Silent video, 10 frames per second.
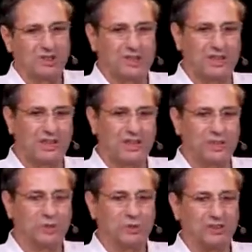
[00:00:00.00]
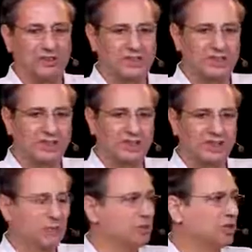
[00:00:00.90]
And that was
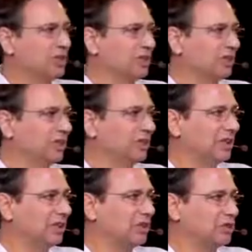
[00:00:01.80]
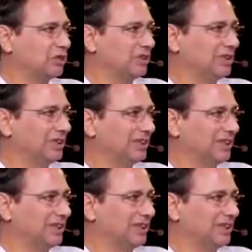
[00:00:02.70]
imaging and vision